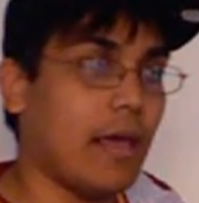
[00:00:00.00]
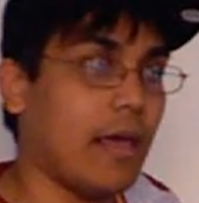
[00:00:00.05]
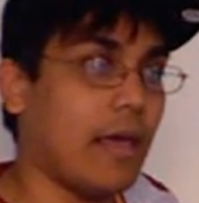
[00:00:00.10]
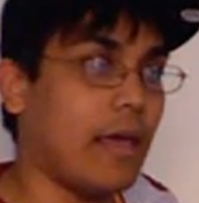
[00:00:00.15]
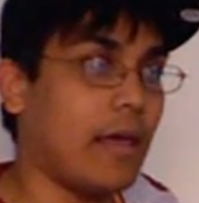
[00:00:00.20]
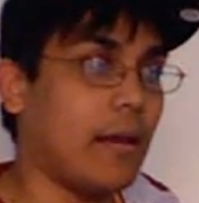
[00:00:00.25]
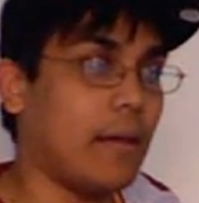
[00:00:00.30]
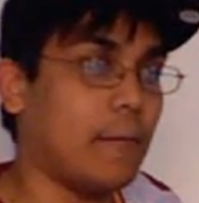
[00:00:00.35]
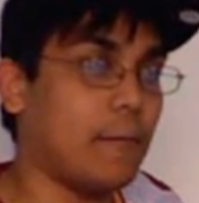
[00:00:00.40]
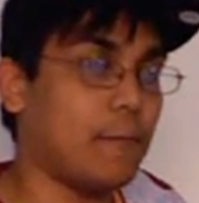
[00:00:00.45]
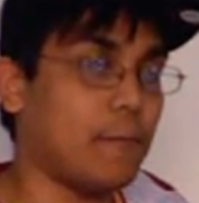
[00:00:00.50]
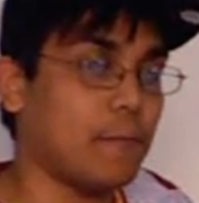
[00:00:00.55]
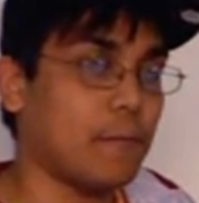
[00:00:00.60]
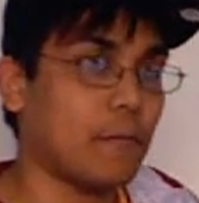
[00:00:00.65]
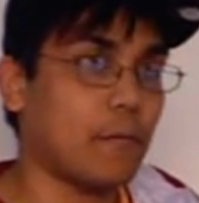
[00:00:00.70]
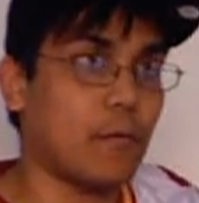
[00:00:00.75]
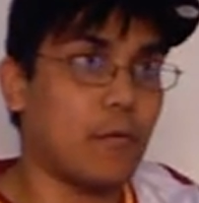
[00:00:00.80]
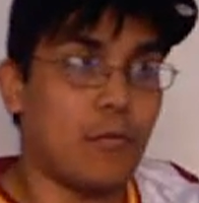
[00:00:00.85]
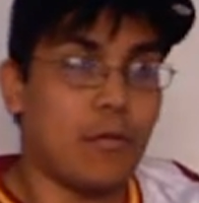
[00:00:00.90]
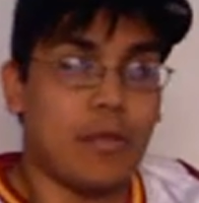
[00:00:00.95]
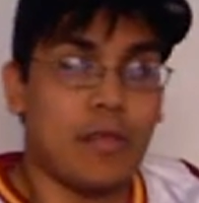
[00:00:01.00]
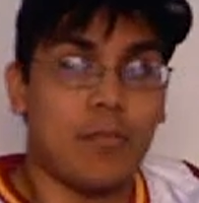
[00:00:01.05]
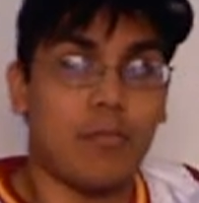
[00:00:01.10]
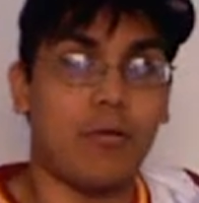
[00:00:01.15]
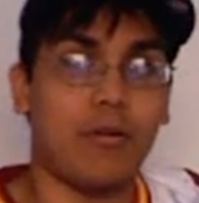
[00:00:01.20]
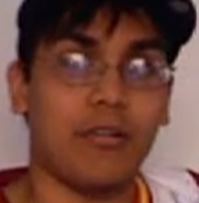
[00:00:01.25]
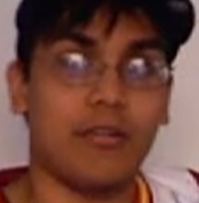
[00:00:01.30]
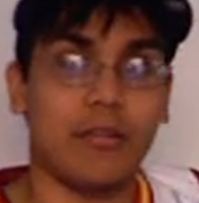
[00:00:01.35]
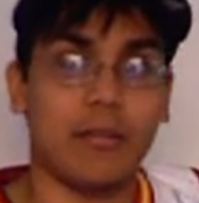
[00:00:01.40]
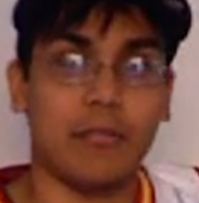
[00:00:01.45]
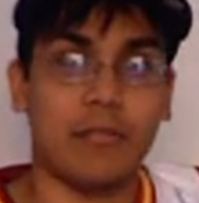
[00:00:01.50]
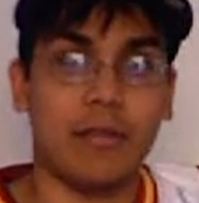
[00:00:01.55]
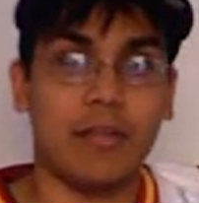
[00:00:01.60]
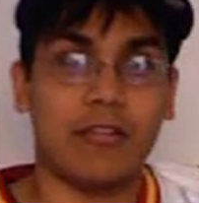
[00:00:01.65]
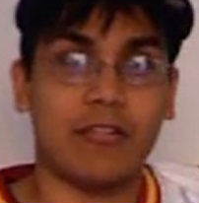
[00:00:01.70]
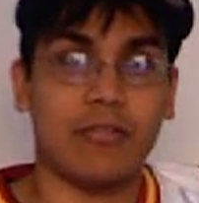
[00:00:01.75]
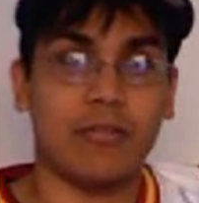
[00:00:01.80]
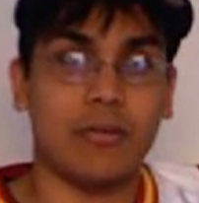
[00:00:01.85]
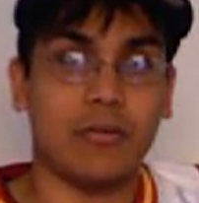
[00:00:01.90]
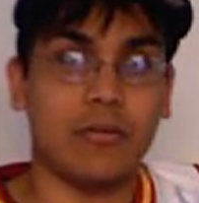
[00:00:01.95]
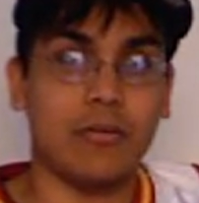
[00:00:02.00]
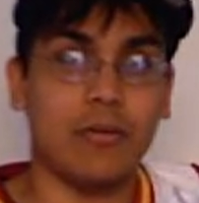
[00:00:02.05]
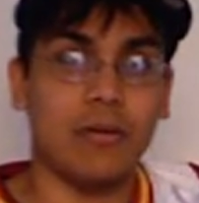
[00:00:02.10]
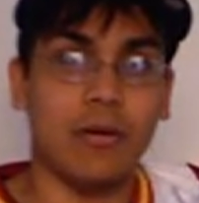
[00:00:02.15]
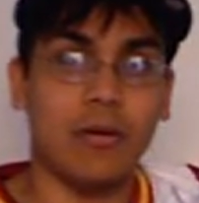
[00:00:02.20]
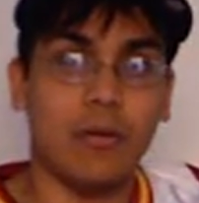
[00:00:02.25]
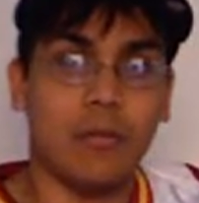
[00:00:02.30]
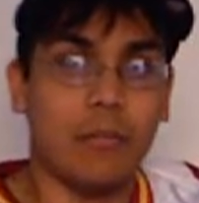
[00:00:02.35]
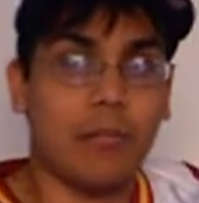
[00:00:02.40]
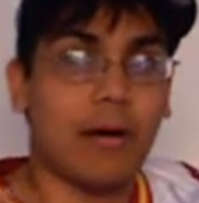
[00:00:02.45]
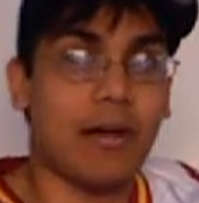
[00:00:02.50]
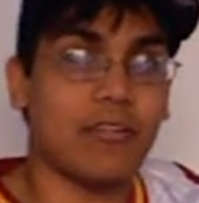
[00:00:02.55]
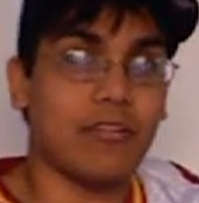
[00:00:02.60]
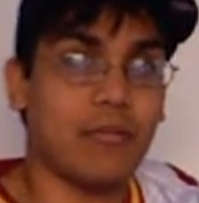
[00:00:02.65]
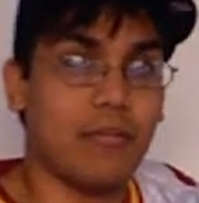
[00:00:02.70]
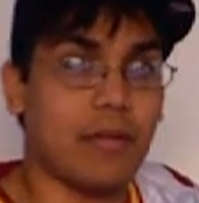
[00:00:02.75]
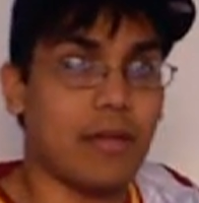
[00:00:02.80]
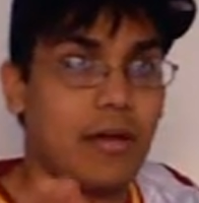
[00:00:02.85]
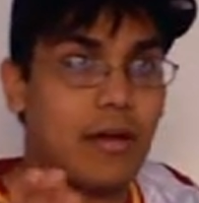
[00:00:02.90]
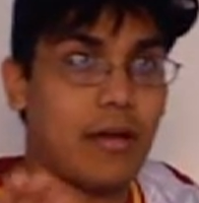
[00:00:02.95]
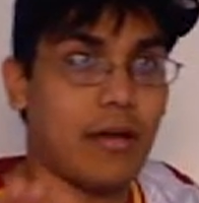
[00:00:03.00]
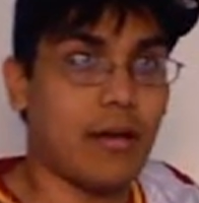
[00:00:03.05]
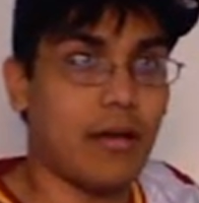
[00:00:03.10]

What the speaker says: and what he personally means to possibly